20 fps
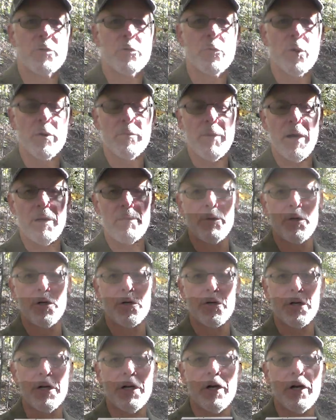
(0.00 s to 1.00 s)
to where maybe
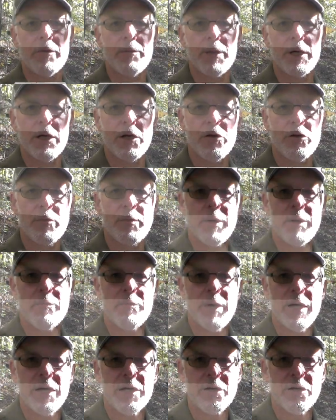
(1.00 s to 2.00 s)
you can hear me a little
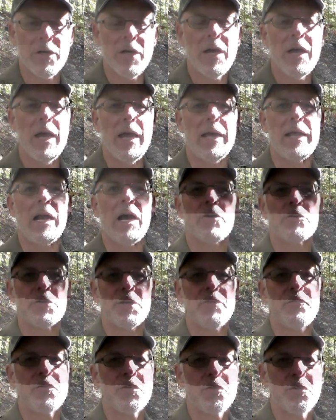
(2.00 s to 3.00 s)
bit better, and I'll
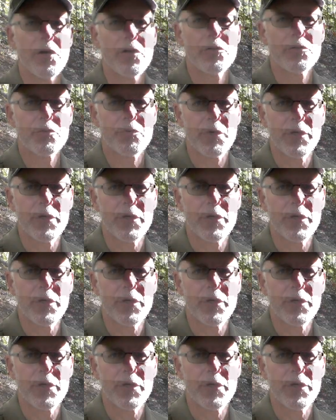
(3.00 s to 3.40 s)
give you those